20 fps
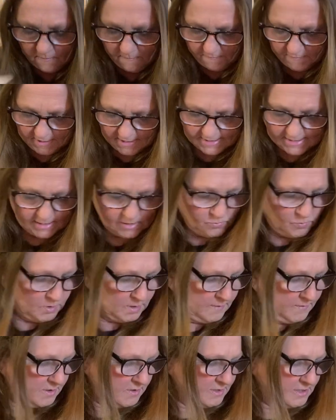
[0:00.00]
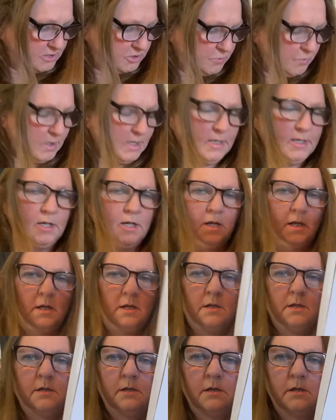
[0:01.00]
This is one of those
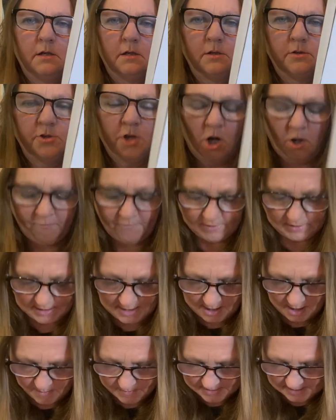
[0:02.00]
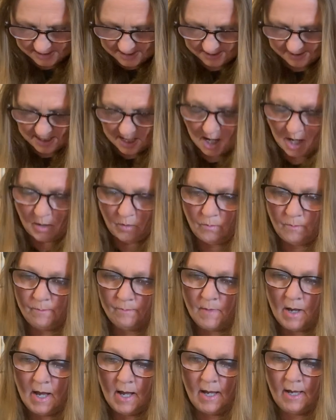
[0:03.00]
3D dolphin lamps that I got
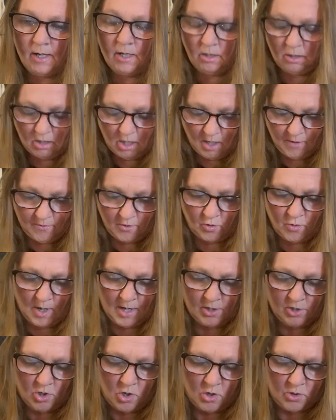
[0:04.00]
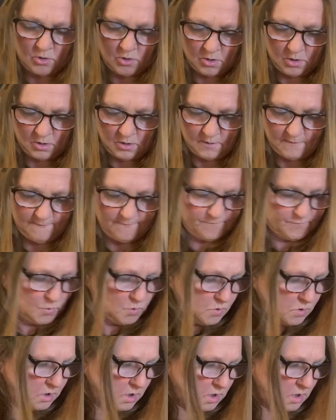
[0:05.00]
my other granddaughter
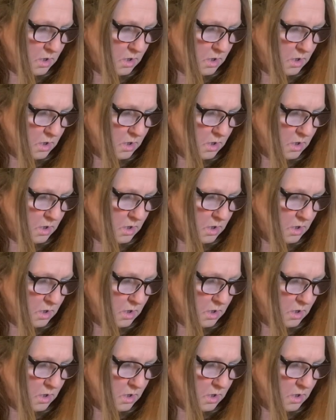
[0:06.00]
for